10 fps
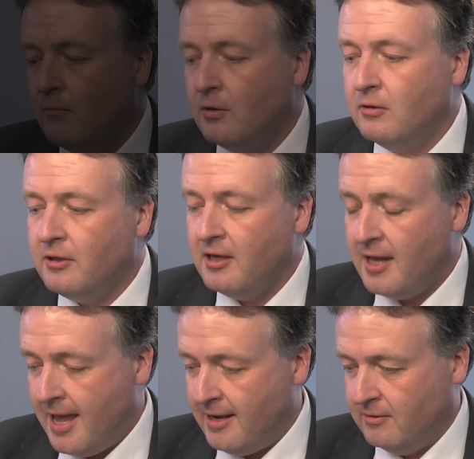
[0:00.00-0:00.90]
Well, looking
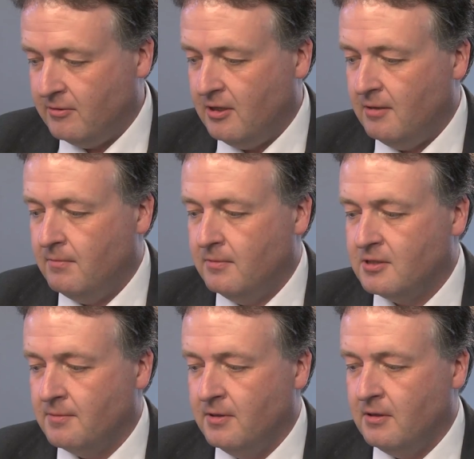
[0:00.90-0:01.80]
ahead, um,
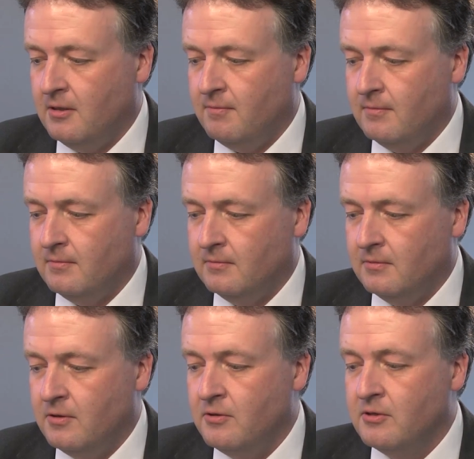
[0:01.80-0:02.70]
some of the
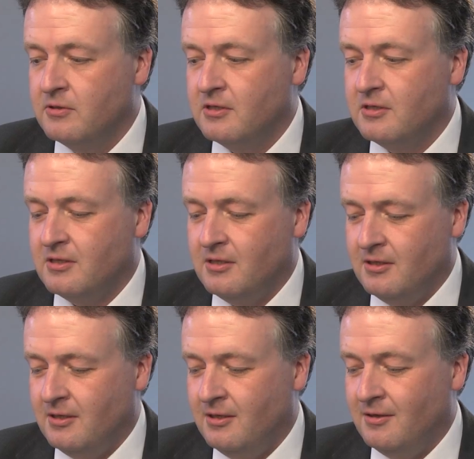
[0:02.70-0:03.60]
new users
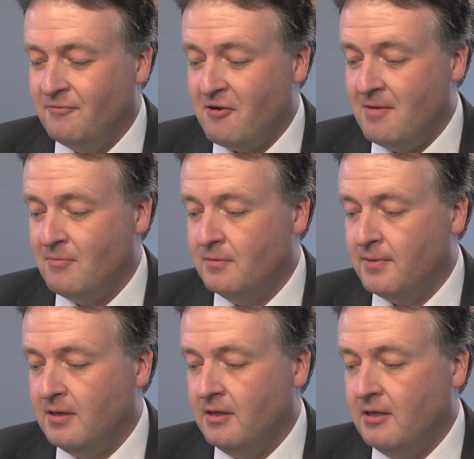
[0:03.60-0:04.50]
in the frame would
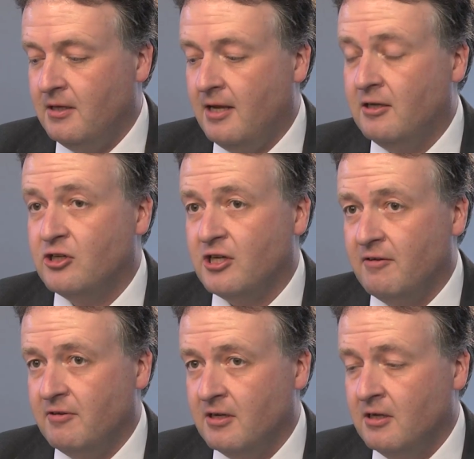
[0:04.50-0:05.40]
be in the energy
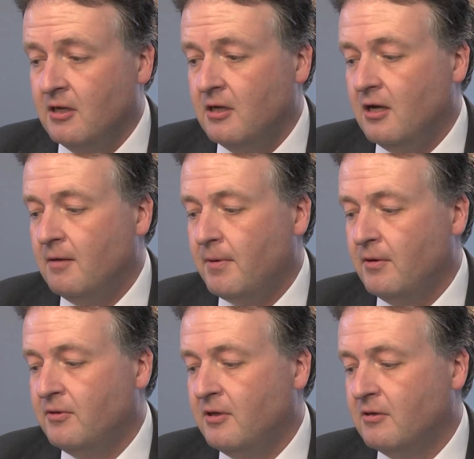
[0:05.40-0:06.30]
area, uh,
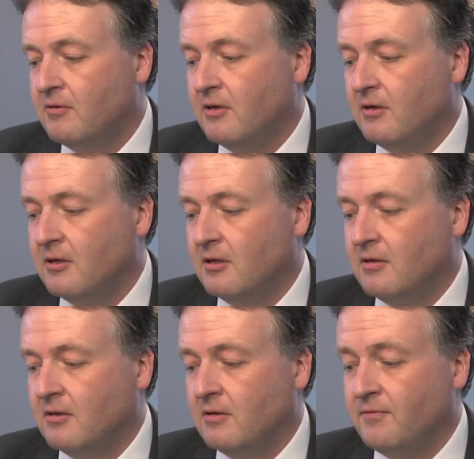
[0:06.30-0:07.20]
both in uh,
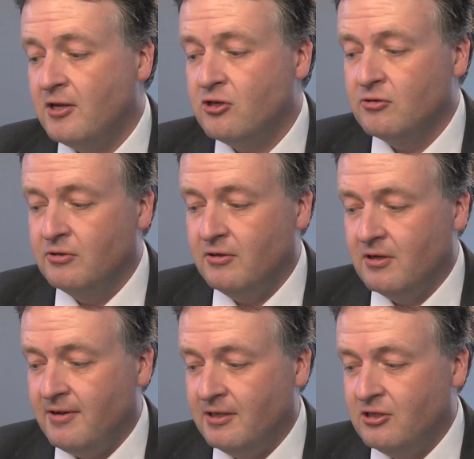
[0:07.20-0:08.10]
conventional
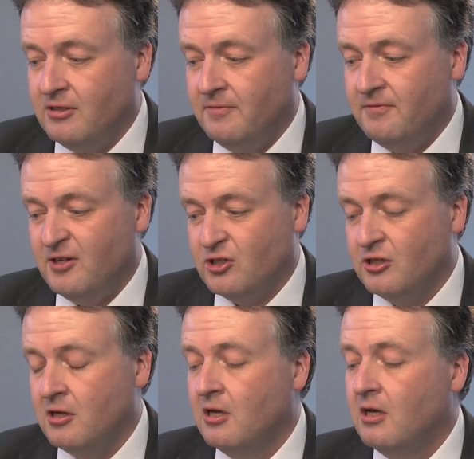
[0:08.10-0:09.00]
nuclear energy,
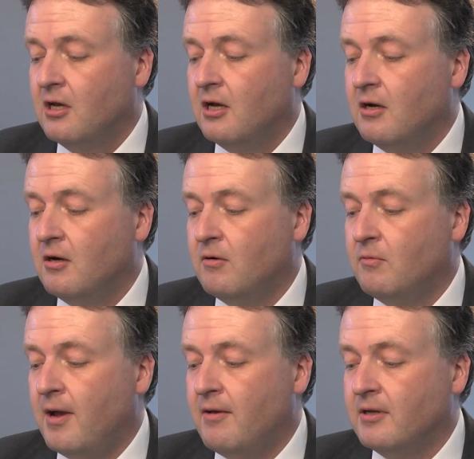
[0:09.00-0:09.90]
fission, uh,
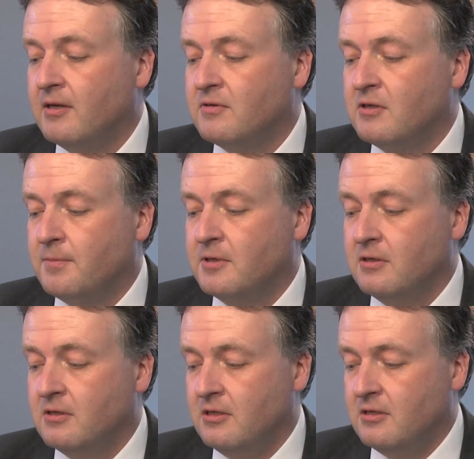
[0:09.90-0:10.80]
where it gives the
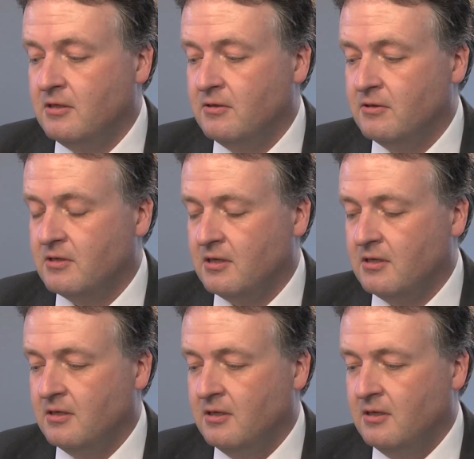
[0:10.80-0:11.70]
opportunity to use
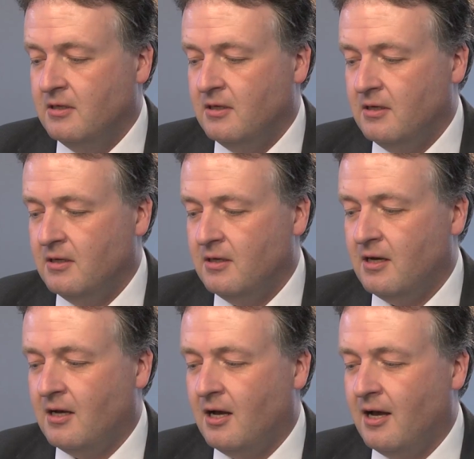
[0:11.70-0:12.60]
a, uh, uh,
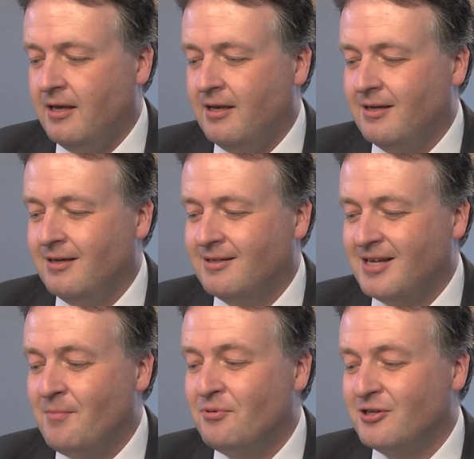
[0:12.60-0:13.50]
a, higher
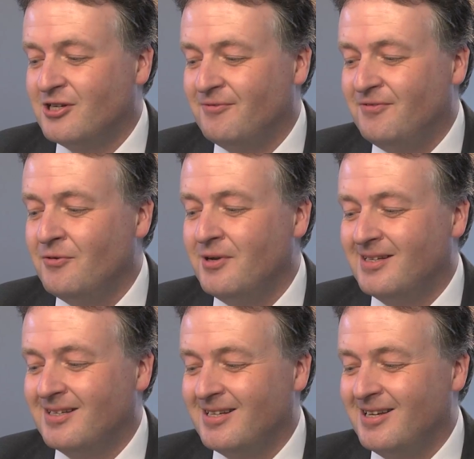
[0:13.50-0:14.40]
temperature
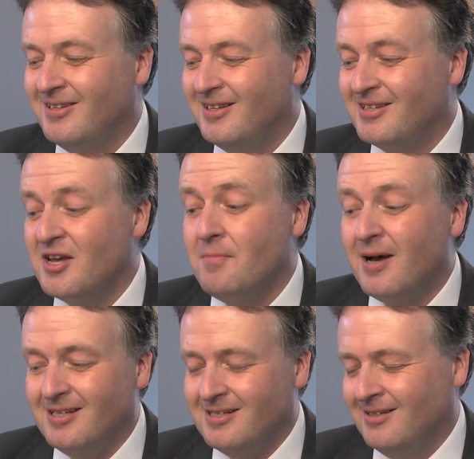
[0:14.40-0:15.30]
fluid to turn the
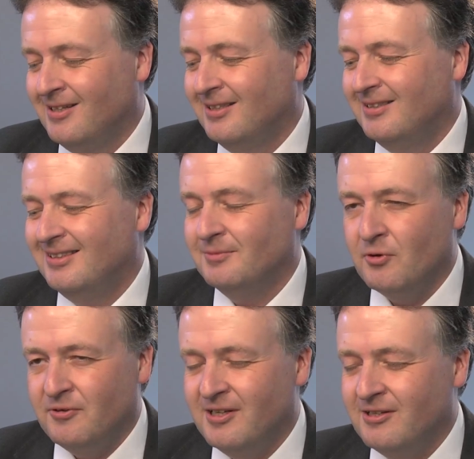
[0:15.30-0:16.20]
turbines. It's
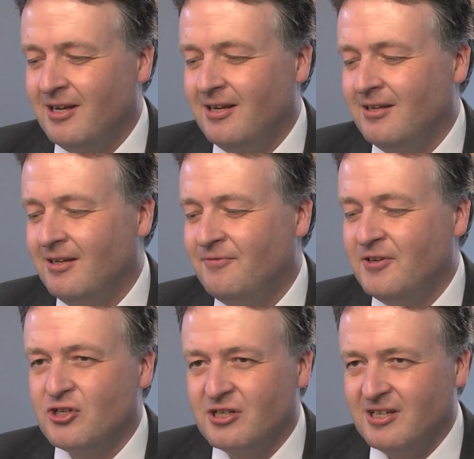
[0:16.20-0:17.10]
more in, uh,
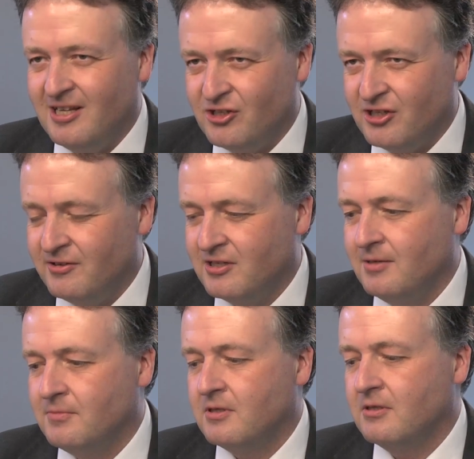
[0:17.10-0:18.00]
efficient in engineering
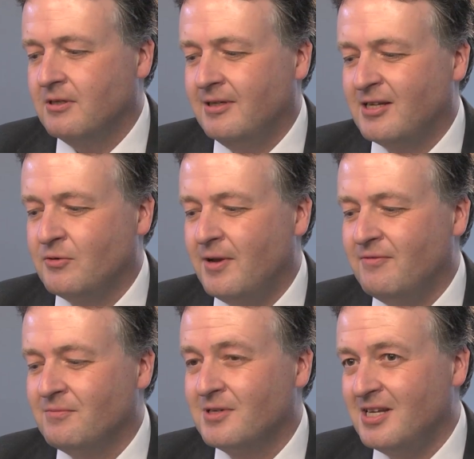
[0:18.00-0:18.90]
terms to get away
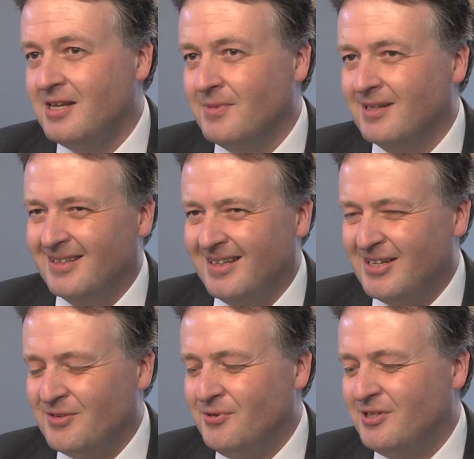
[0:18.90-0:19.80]
from steam and
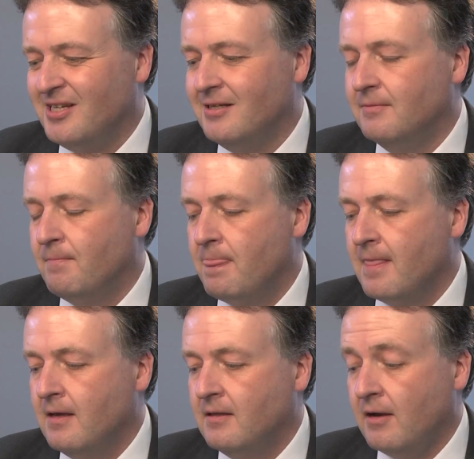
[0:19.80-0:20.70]
get towards helium.
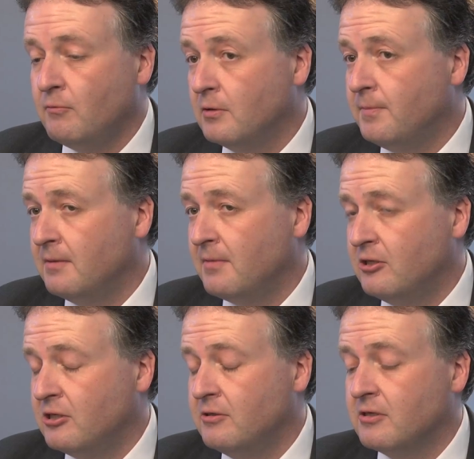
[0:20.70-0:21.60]
That would be a
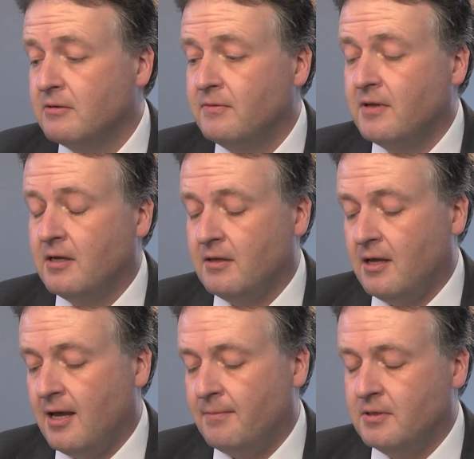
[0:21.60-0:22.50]
major user if that,
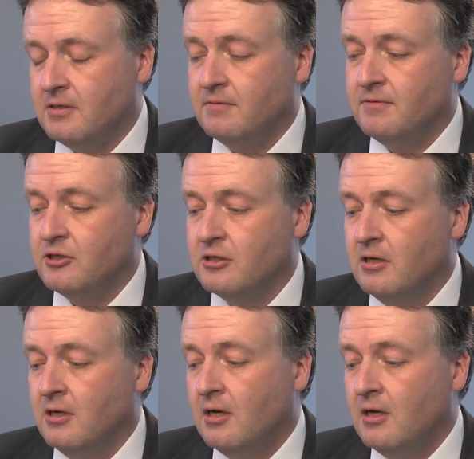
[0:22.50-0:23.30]
that happens in fission.